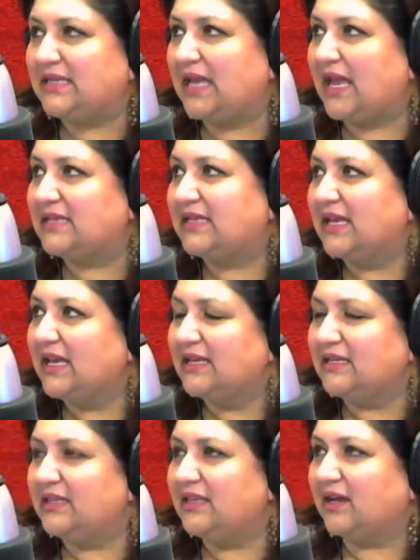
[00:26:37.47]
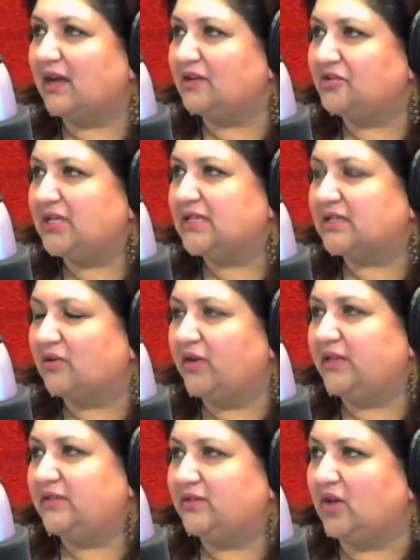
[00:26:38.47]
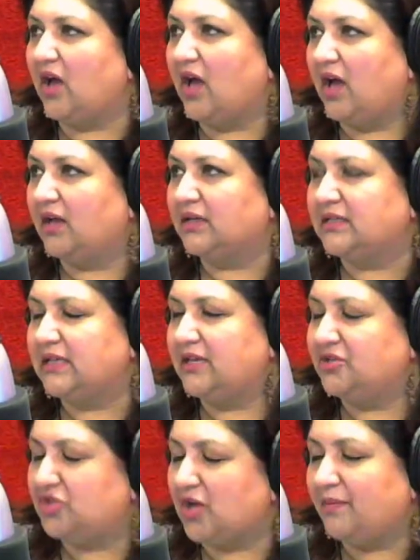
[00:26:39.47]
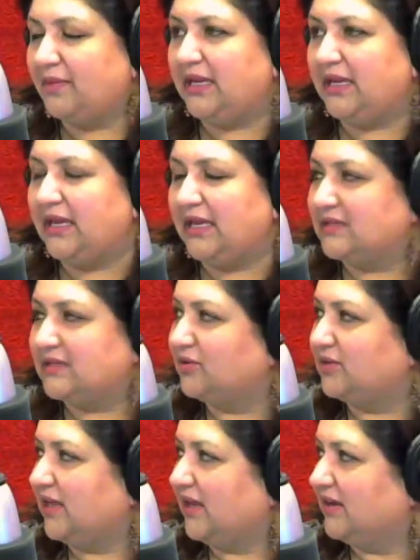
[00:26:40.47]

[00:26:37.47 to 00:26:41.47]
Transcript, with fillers: says the country is going to dogs in Germany, it's a good thing.